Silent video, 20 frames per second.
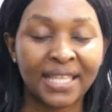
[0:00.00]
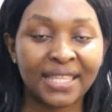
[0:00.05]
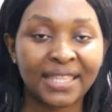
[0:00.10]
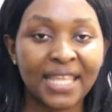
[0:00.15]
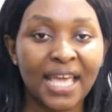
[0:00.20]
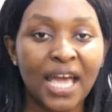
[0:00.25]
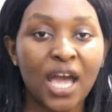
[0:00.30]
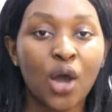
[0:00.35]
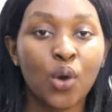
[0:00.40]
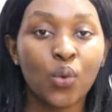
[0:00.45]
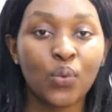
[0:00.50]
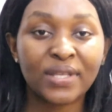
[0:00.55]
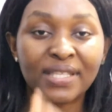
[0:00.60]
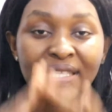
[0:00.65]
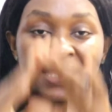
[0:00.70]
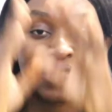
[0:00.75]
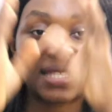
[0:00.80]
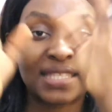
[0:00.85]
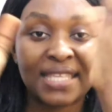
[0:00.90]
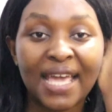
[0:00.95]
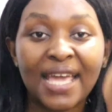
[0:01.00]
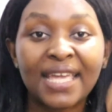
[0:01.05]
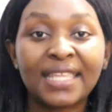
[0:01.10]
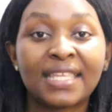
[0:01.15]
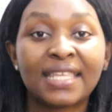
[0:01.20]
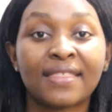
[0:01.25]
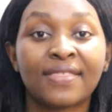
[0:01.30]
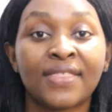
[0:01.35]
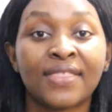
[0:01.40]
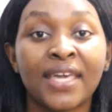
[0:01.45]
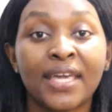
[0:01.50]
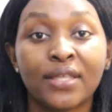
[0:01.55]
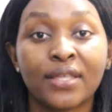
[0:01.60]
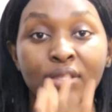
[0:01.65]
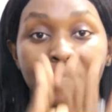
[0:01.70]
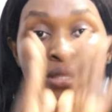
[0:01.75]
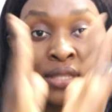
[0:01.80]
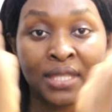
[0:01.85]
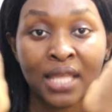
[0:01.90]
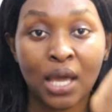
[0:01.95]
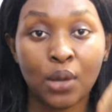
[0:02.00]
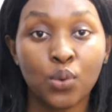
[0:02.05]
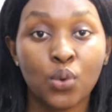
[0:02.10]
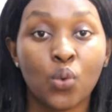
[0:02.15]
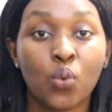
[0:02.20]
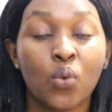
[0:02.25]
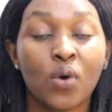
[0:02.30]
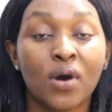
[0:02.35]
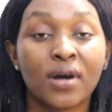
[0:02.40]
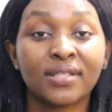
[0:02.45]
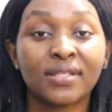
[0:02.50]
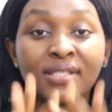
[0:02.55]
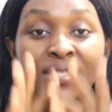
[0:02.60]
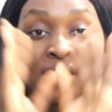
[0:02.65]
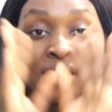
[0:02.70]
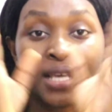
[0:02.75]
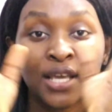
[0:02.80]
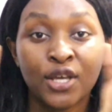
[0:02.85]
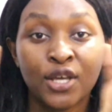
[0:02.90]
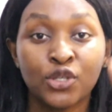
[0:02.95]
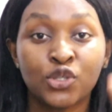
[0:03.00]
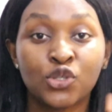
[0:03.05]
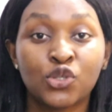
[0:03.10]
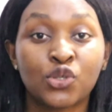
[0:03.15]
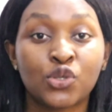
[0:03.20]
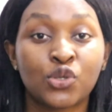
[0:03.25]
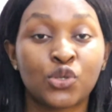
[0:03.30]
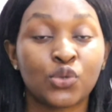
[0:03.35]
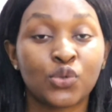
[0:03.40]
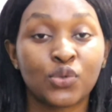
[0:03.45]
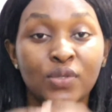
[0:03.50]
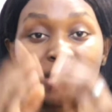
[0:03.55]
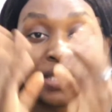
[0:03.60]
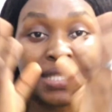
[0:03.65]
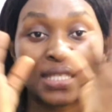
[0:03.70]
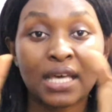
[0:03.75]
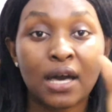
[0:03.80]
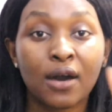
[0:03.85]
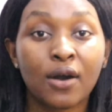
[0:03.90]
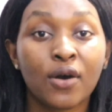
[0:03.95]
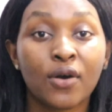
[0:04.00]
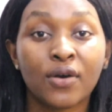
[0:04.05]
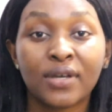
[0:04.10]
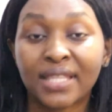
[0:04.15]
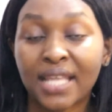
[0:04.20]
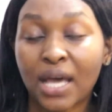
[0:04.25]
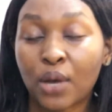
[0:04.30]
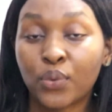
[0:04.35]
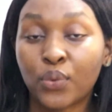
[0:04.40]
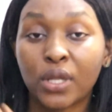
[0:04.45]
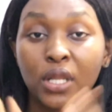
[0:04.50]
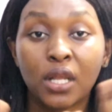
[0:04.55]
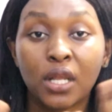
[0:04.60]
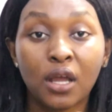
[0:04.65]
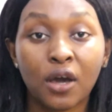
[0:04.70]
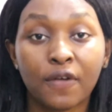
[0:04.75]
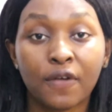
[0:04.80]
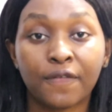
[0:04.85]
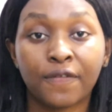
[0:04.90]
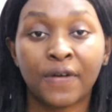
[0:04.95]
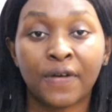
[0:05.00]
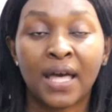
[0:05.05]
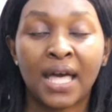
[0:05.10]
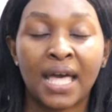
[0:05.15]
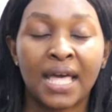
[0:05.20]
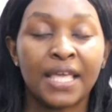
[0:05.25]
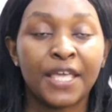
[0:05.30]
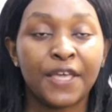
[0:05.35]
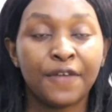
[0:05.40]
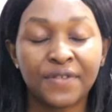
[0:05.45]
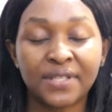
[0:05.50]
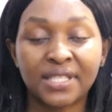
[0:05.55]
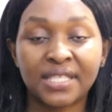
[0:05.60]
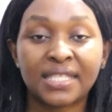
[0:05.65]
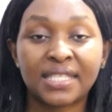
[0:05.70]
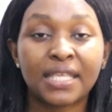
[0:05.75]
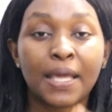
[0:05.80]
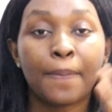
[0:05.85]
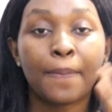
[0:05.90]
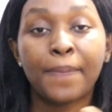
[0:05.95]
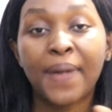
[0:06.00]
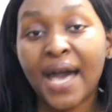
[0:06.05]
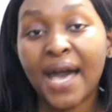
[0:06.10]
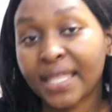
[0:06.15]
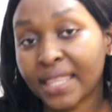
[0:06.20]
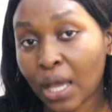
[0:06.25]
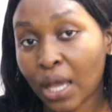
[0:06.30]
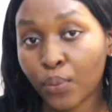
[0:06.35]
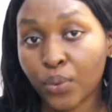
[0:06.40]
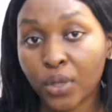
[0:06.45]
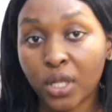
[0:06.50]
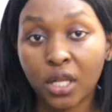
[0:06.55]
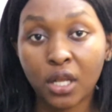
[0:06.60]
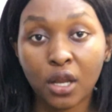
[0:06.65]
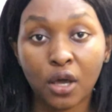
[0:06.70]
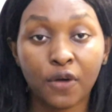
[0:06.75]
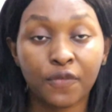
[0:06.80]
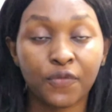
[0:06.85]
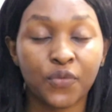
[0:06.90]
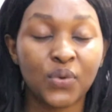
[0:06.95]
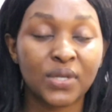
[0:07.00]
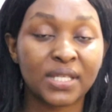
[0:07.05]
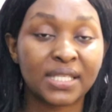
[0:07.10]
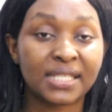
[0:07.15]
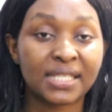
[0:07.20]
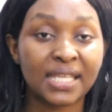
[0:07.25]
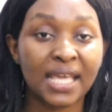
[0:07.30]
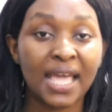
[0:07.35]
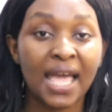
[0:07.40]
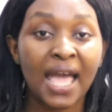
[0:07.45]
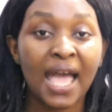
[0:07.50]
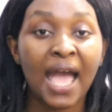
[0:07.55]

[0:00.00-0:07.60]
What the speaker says: then we say the thing that we want to tell that we love. If it is a bag that we love, we say